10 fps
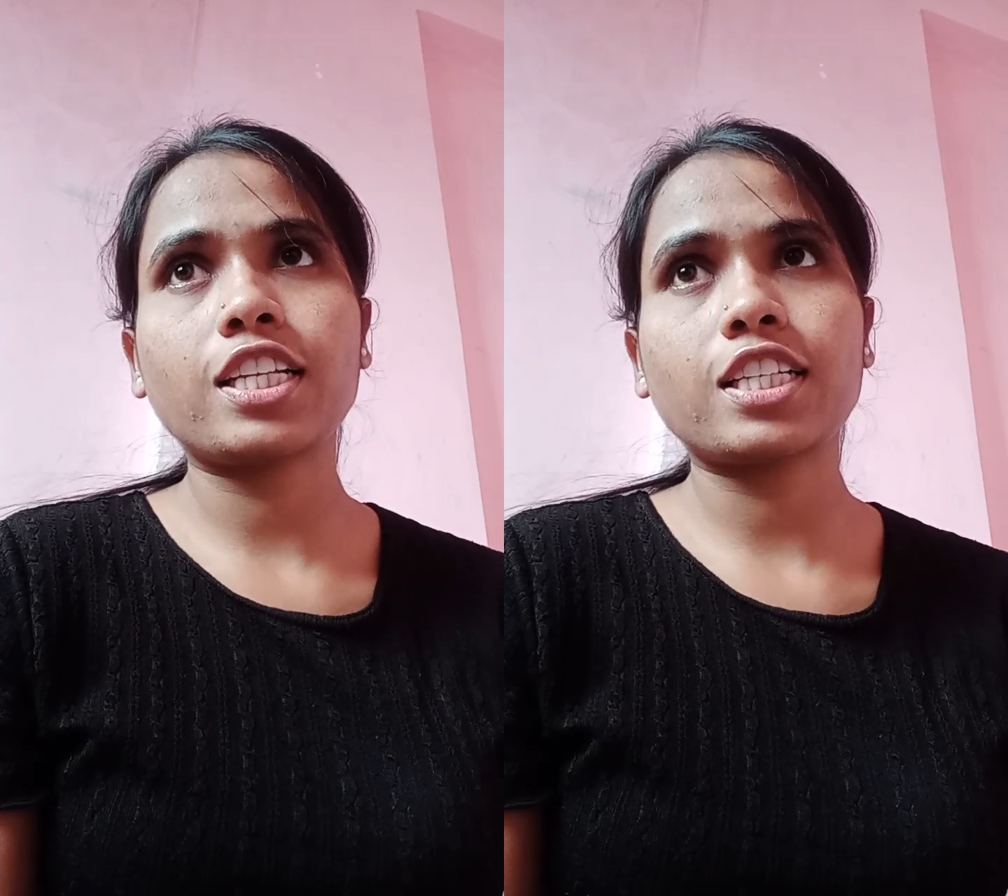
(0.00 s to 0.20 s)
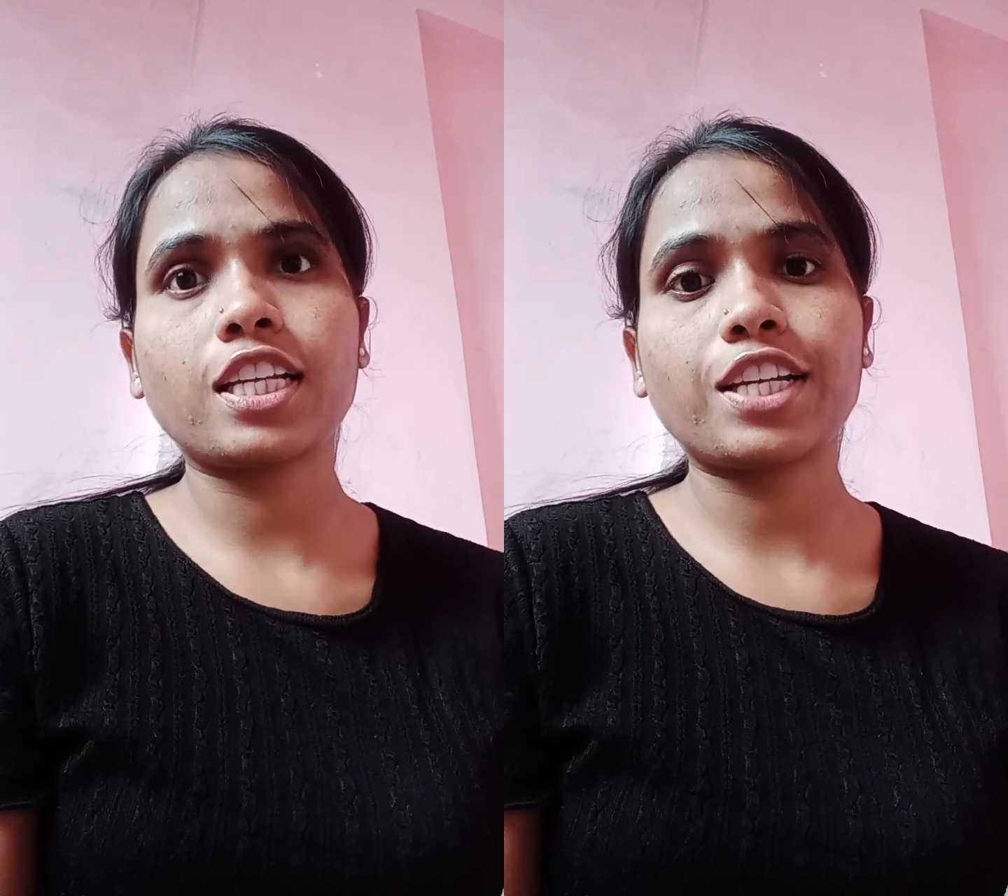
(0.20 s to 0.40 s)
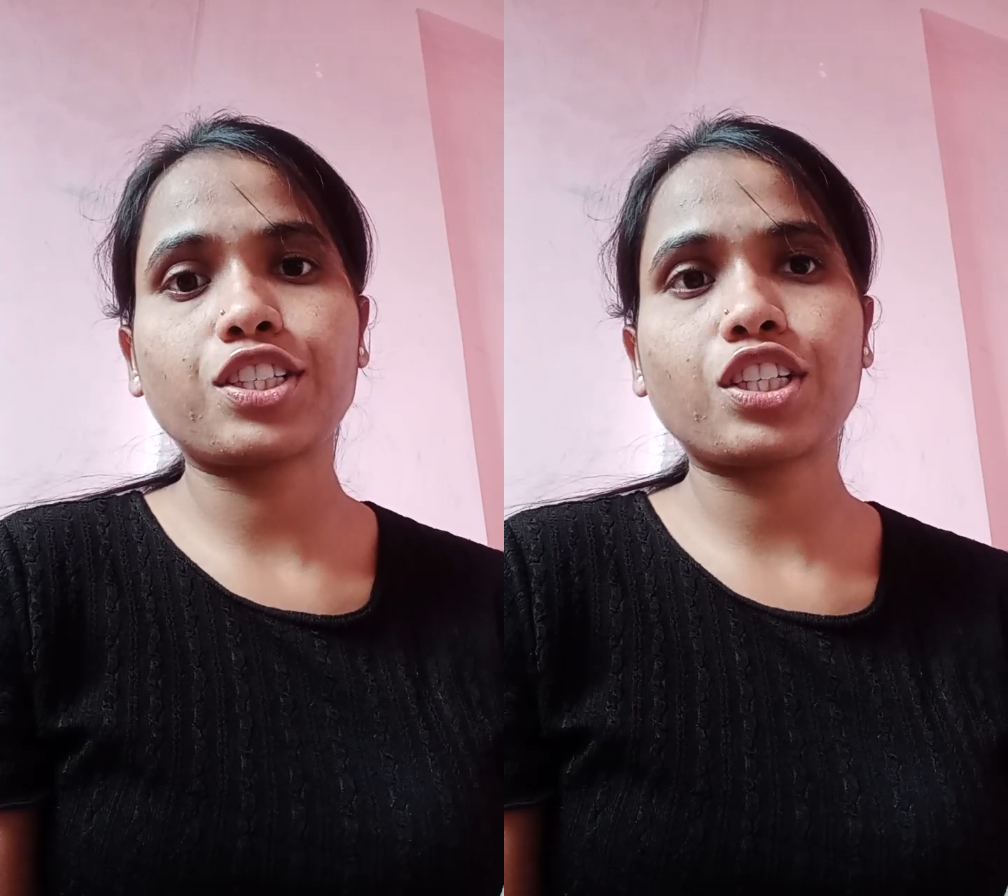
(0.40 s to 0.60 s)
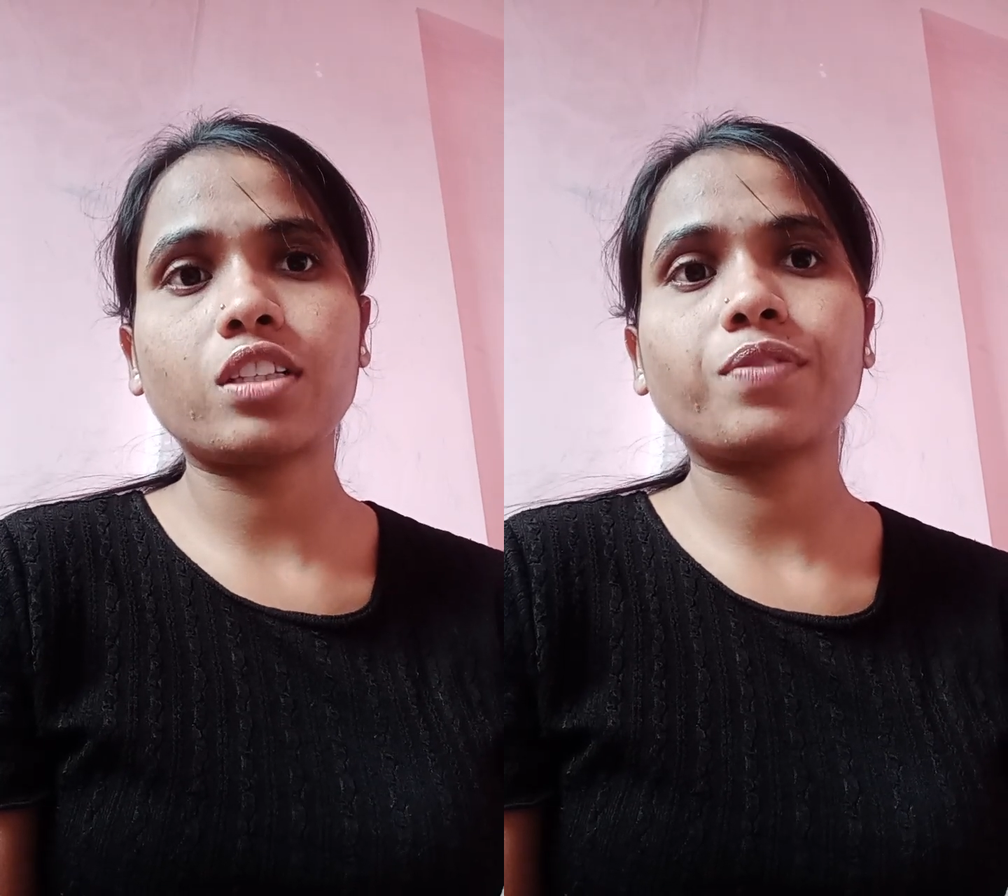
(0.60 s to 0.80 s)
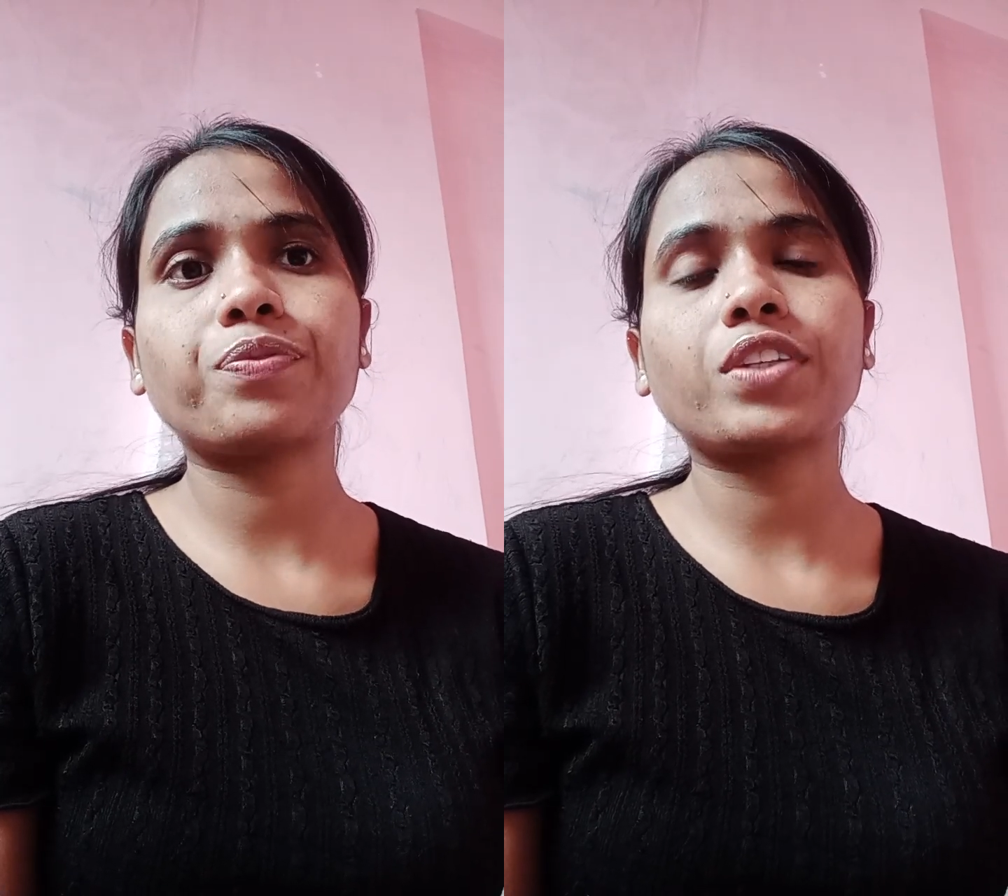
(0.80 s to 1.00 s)
in
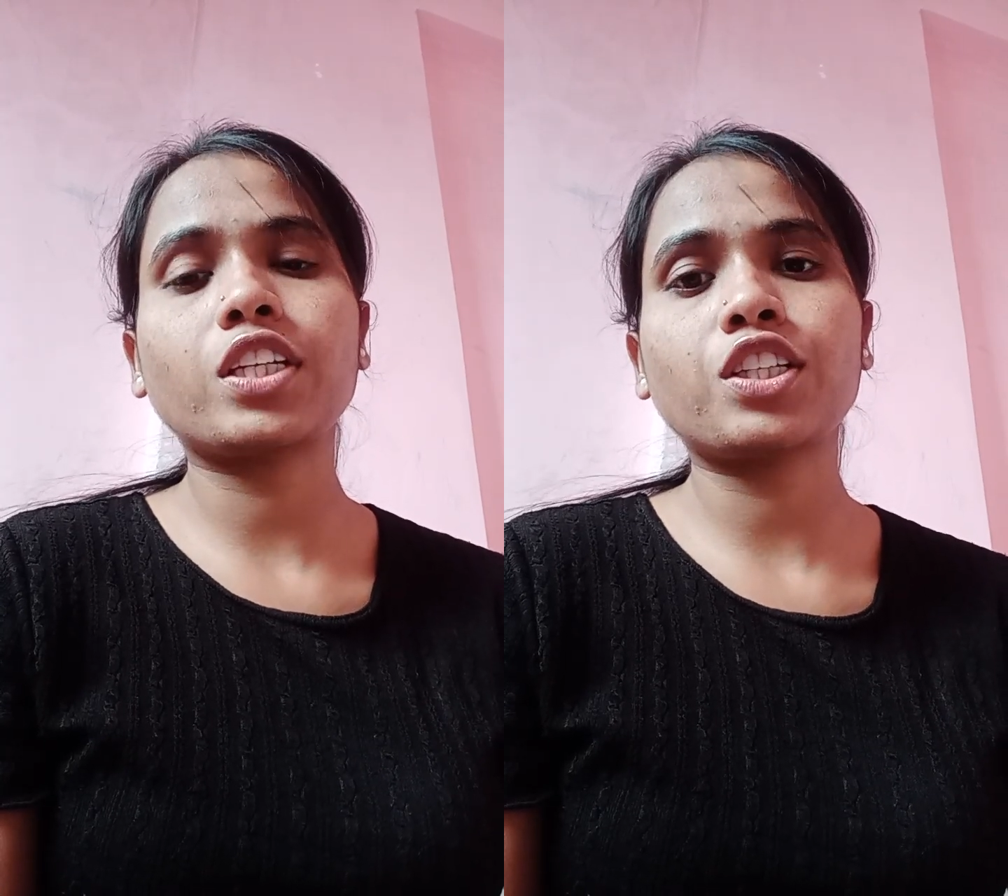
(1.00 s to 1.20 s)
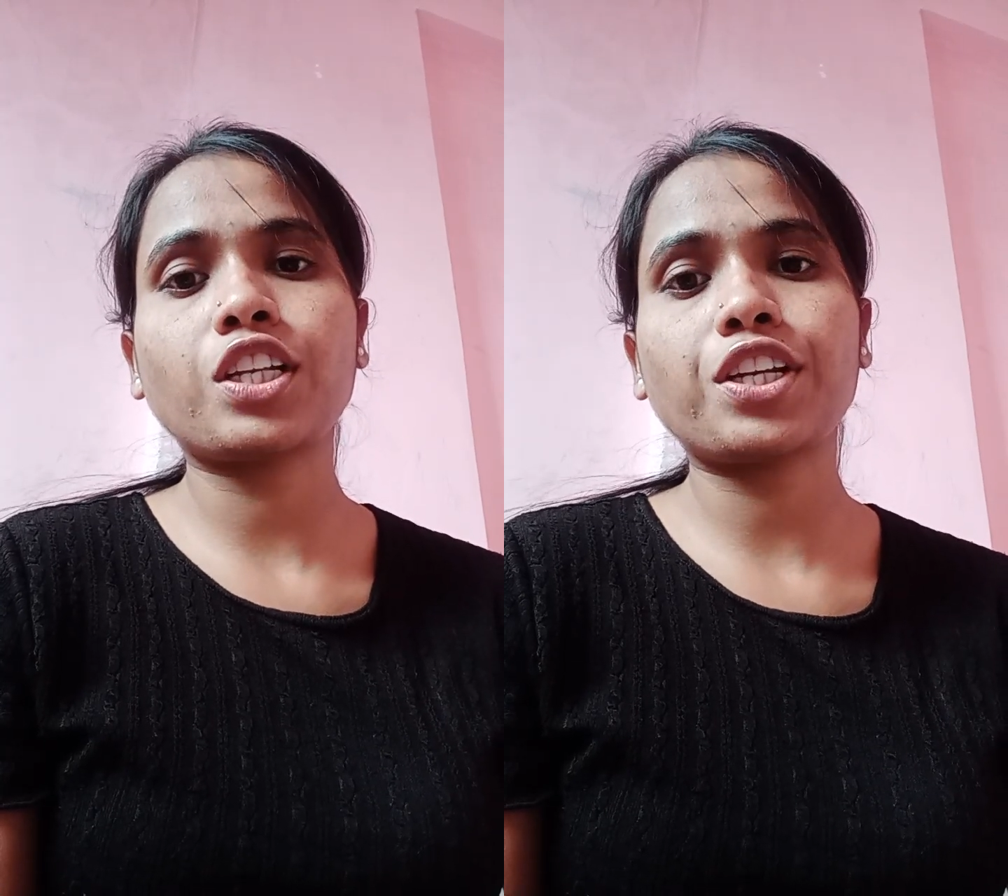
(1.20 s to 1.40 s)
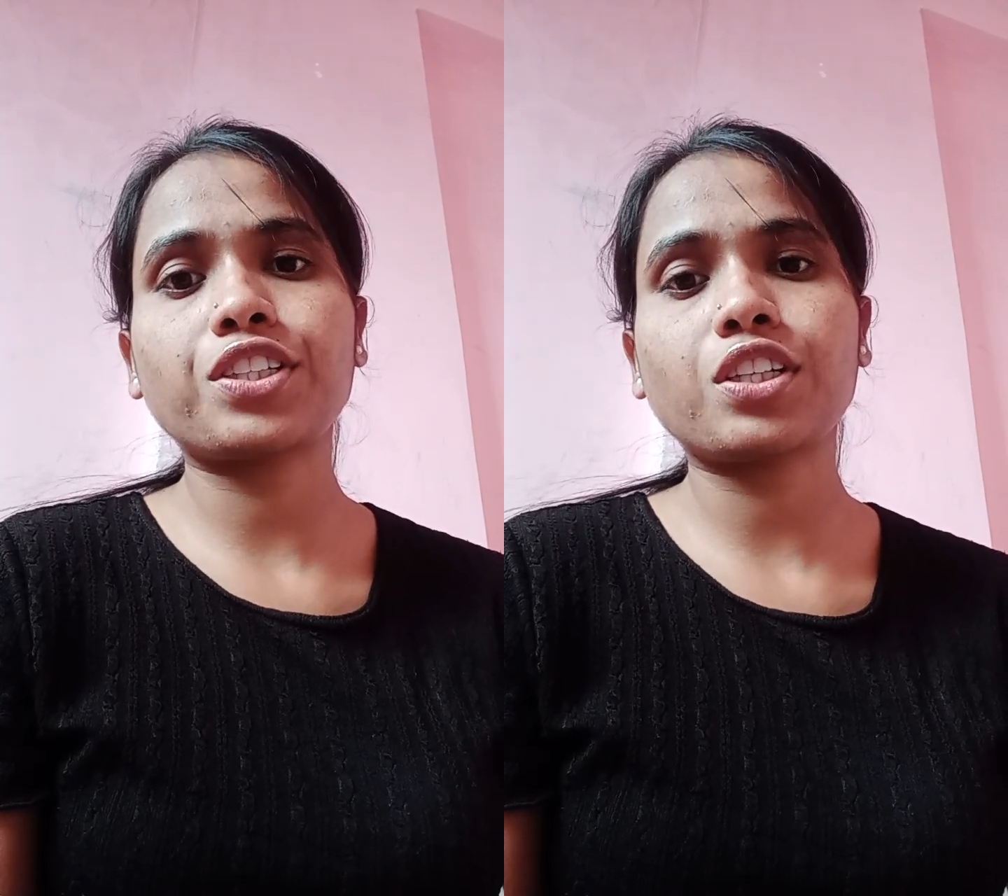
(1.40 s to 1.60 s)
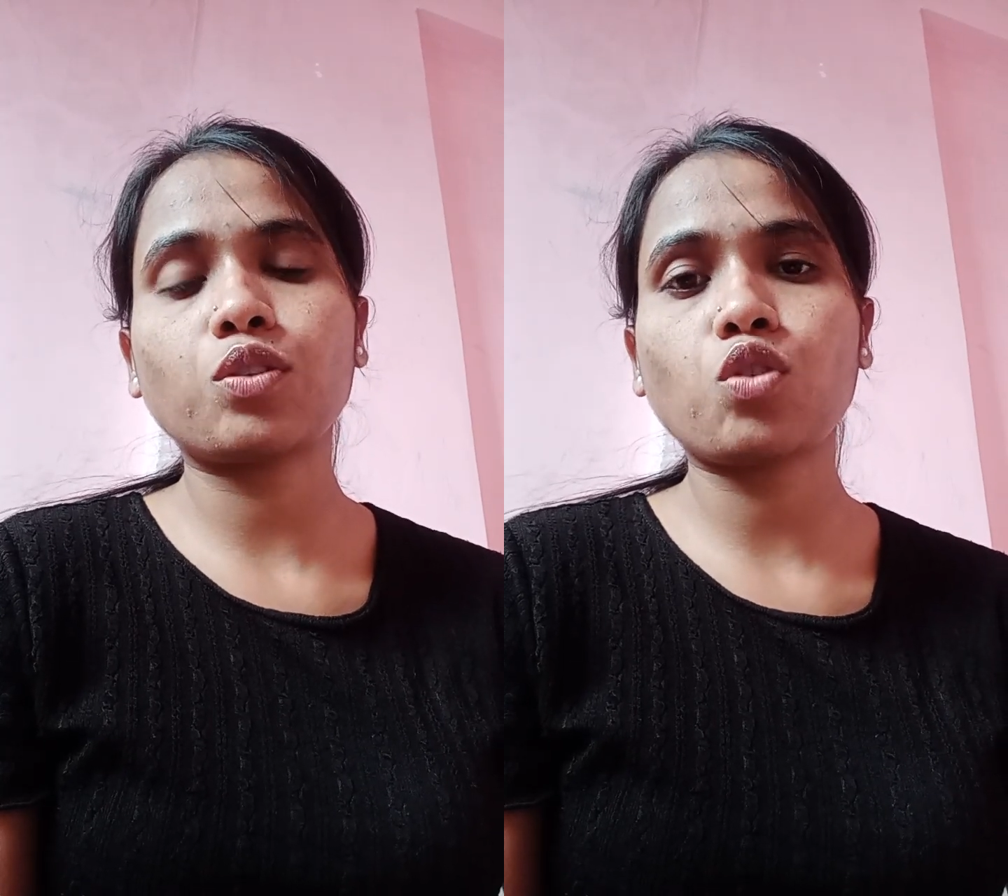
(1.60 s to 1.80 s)
relation